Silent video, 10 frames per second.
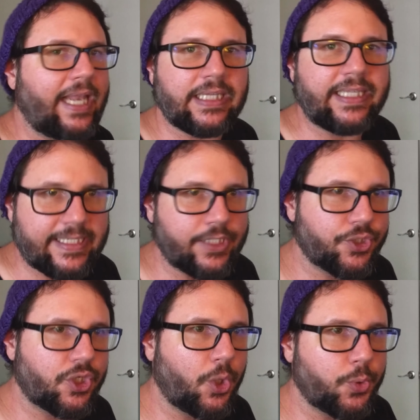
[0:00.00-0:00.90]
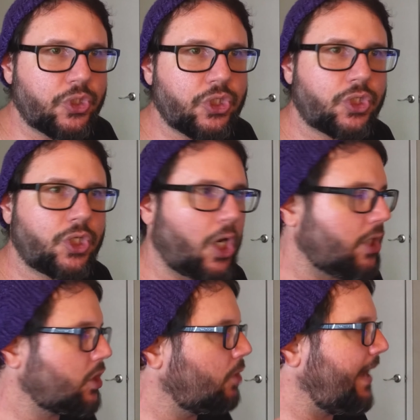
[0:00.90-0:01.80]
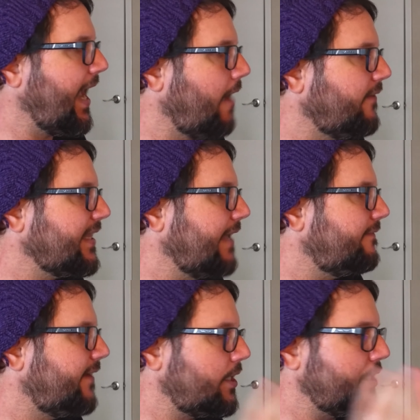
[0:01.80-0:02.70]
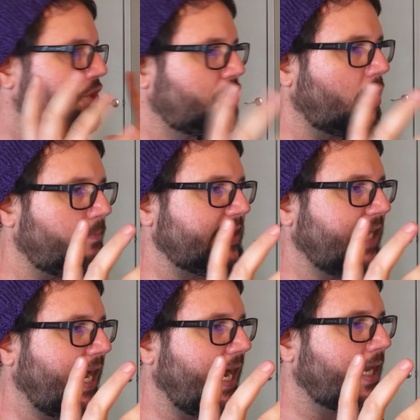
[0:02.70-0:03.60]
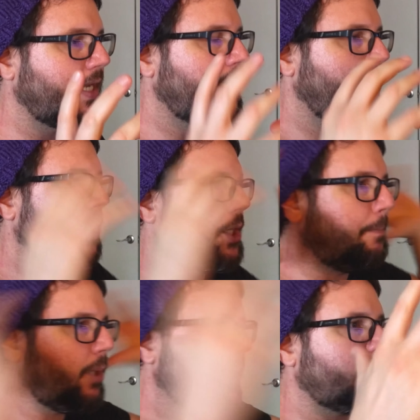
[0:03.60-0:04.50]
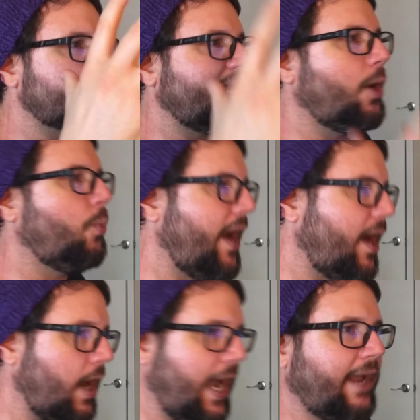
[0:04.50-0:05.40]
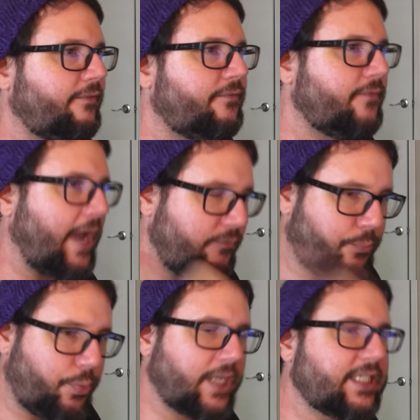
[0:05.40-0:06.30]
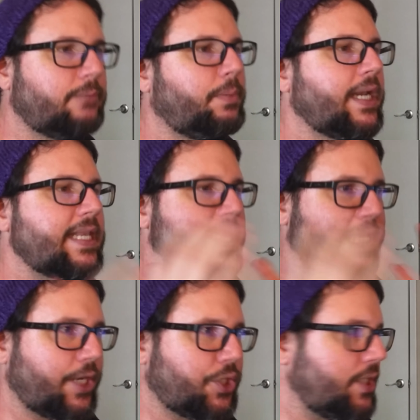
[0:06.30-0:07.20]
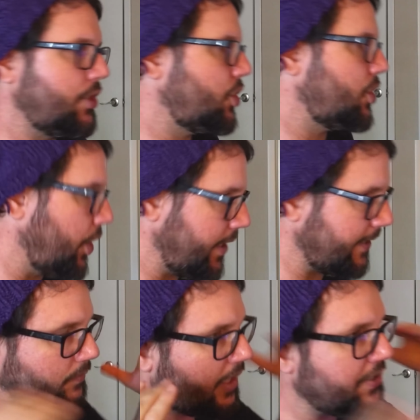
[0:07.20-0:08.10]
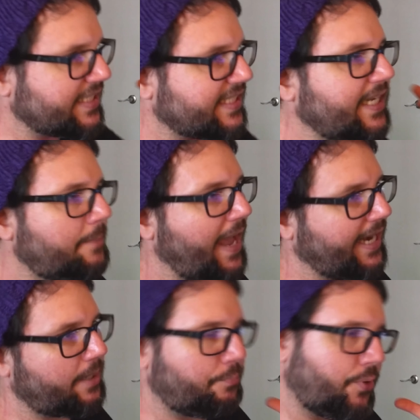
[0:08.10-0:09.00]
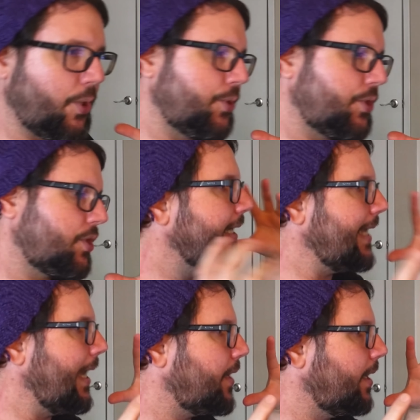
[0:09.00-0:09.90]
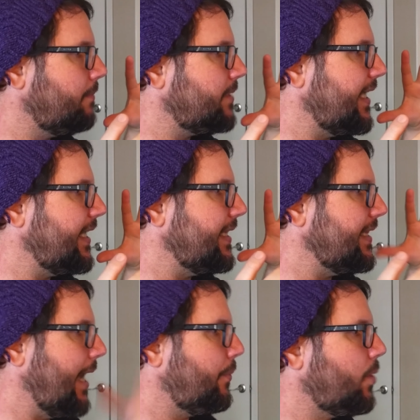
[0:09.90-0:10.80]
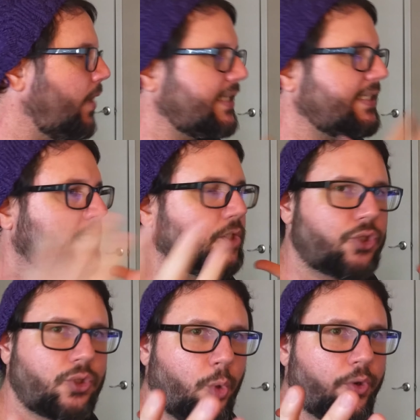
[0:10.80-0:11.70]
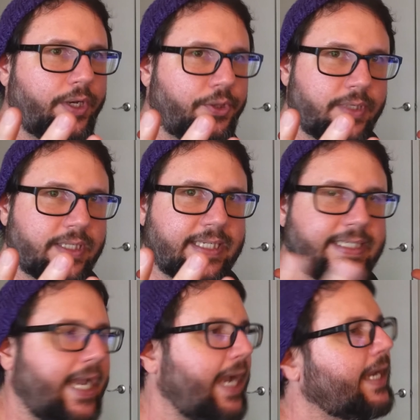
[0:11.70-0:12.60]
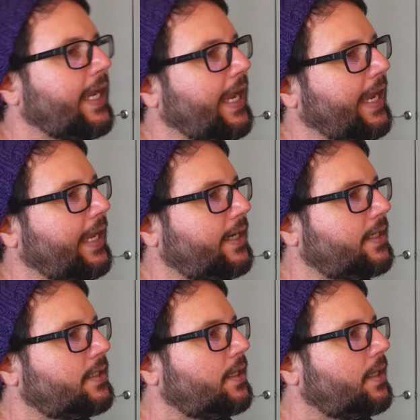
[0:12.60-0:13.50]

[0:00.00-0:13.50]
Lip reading: lead-in tone starts. So by having that very sharp attack, the player's now aware, I've pressed the button, the action is started. The cinematic approach now comes in that we want to tell a story through this attack, and